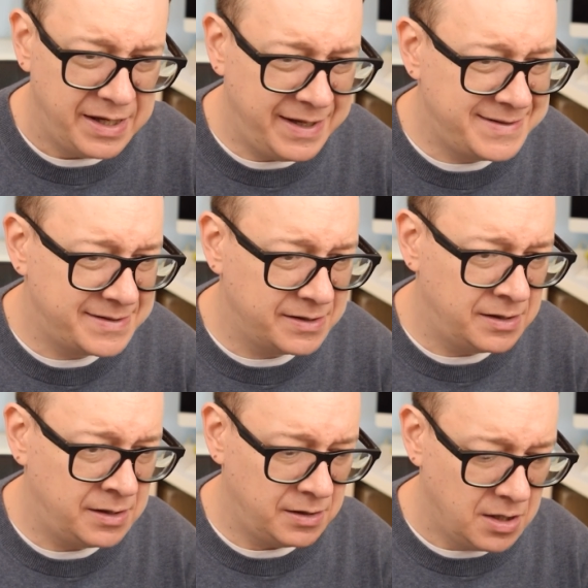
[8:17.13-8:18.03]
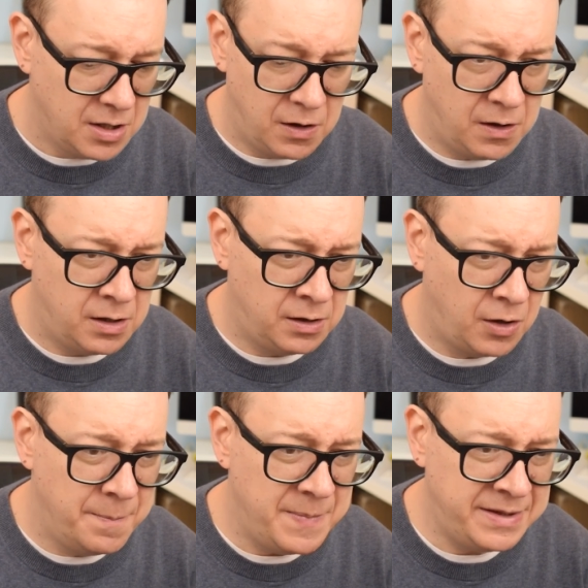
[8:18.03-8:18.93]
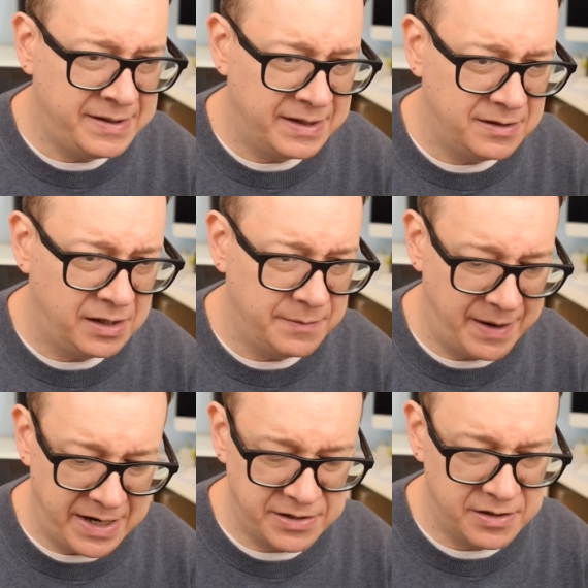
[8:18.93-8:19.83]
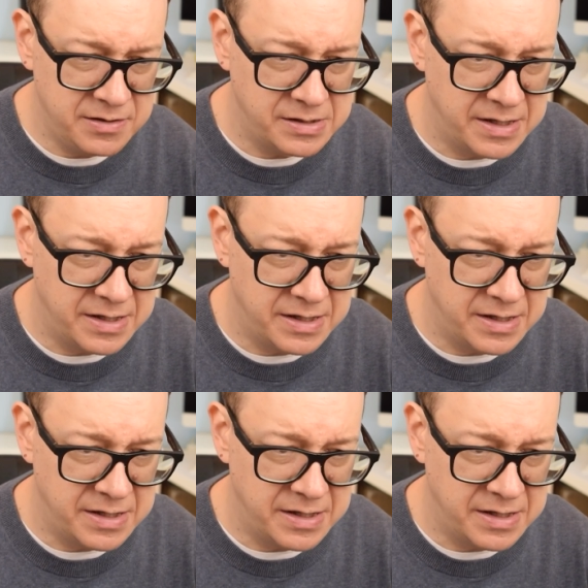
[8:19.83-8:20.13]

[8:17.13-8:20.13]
It's uh, uh, omitting the animation.